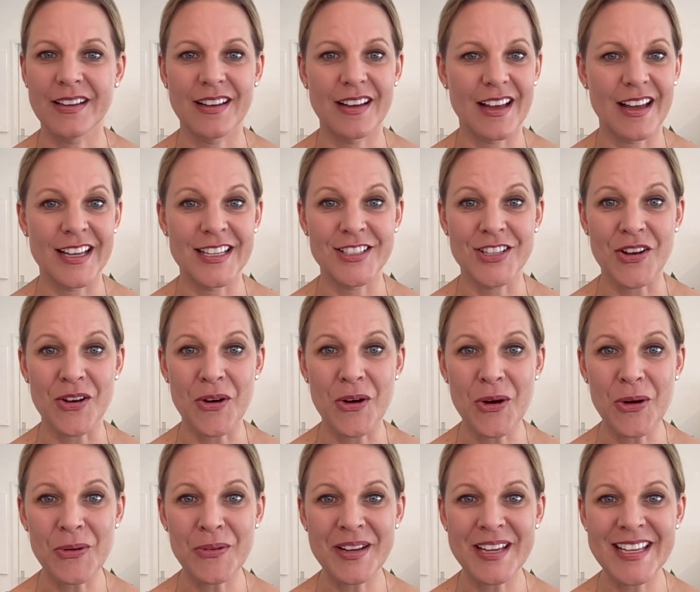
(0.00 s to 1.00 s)
As
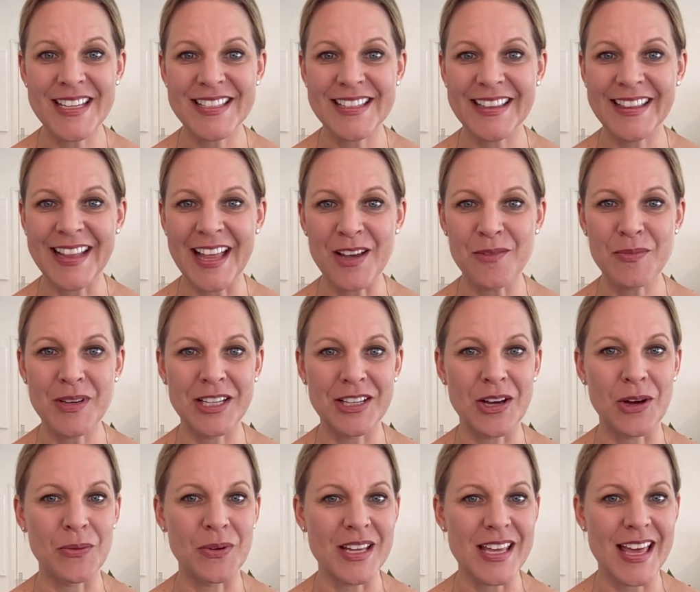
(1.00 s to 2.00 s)
always, let me know
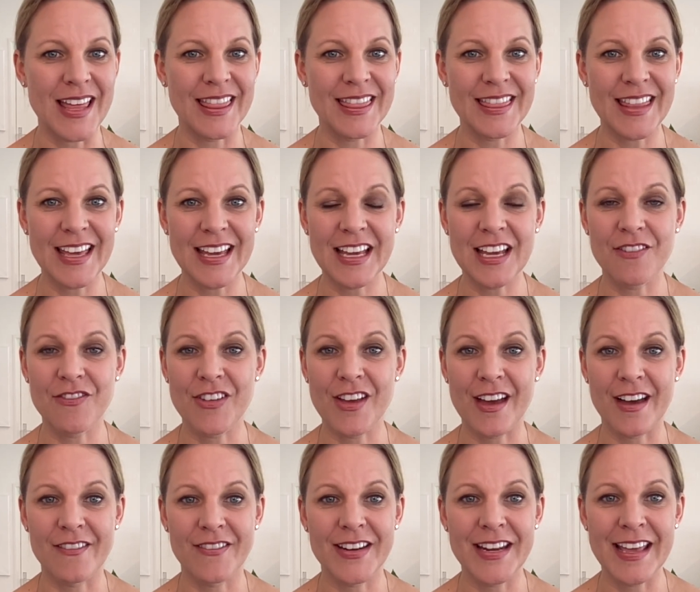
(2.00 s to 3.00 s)
what you think if you
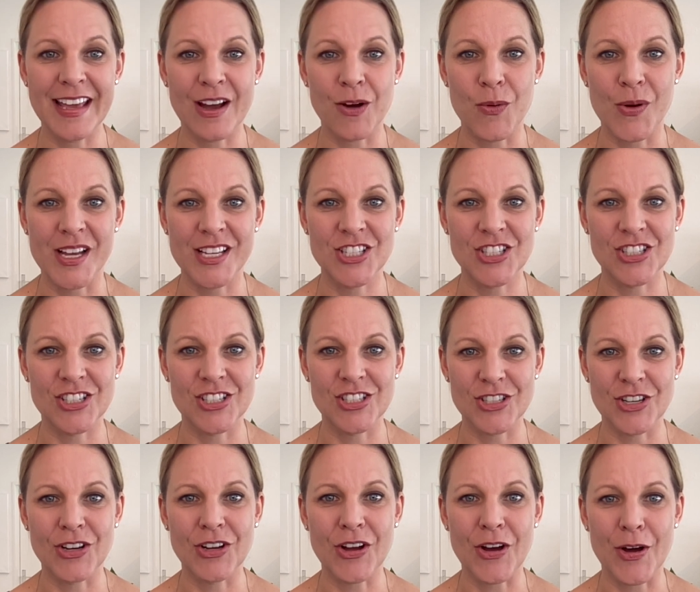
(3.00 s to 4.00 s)
have any questions or
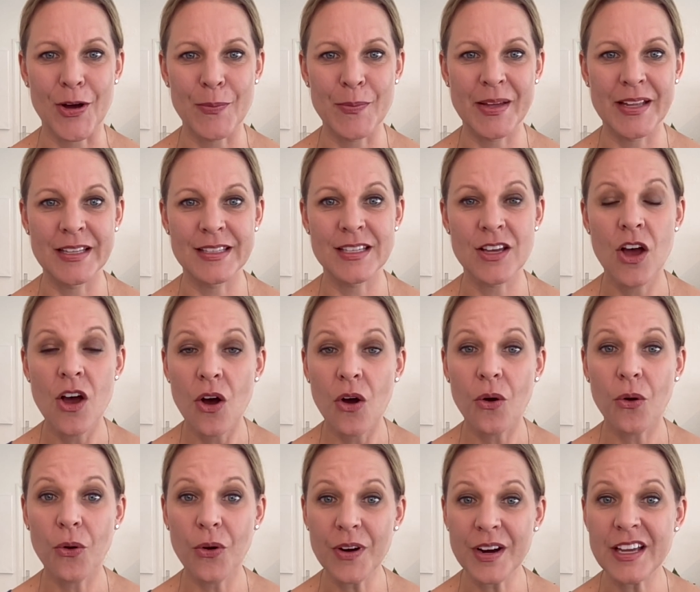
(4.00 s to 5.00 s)
comments,
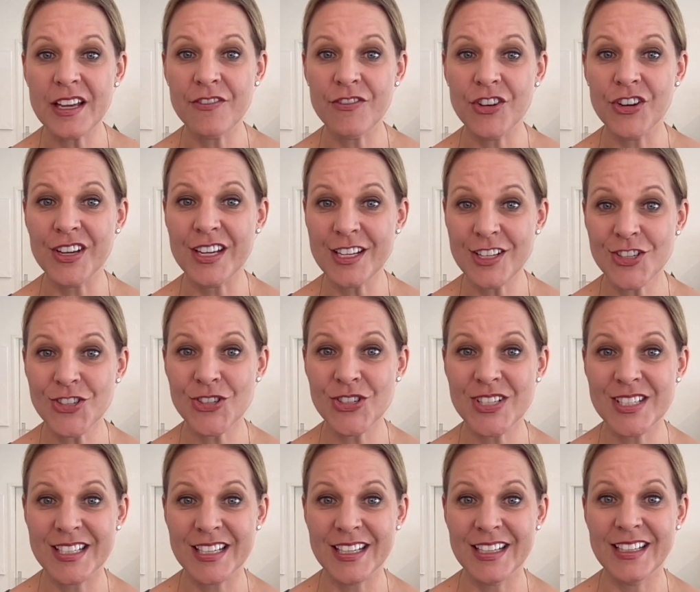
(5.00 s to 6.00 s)
or if you're
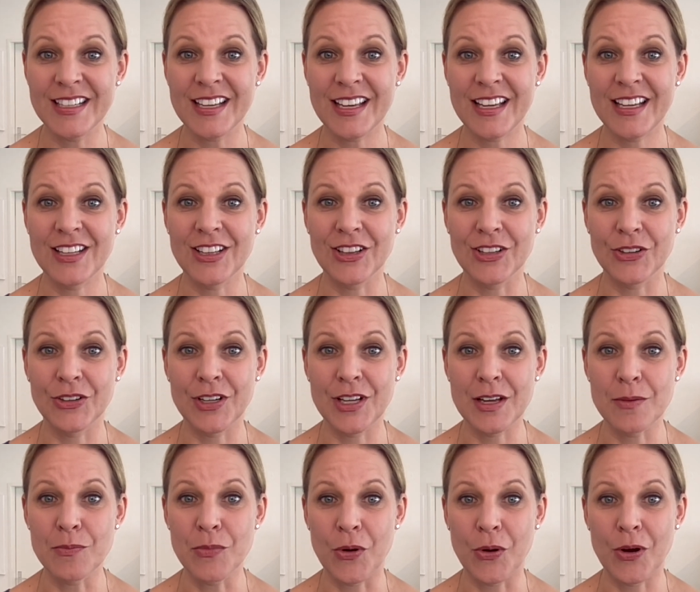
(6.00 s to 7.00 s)
interested in learning
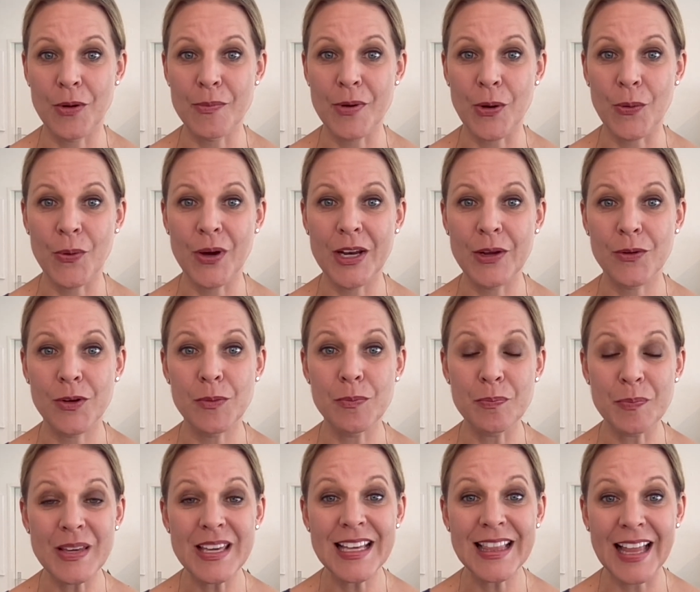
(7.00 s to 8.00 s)
more about what it would
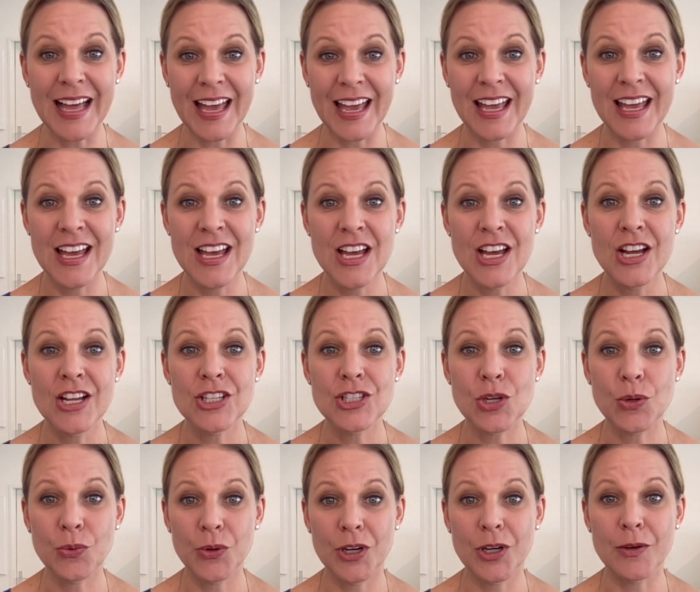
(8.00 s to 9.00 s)
be like to
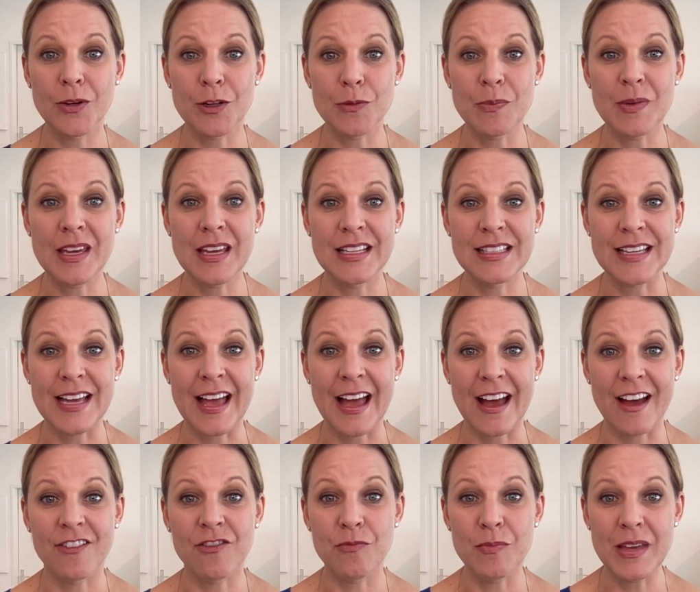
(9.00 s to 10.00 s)
work with me and to
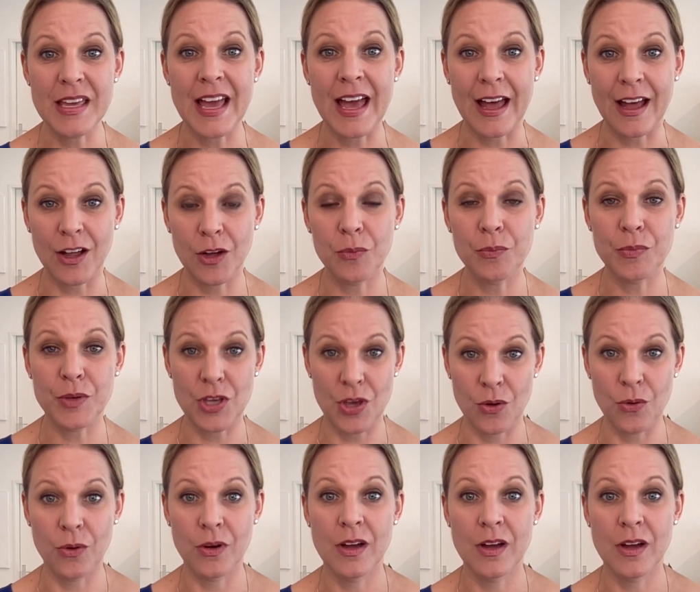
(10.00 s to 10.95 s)
have me help you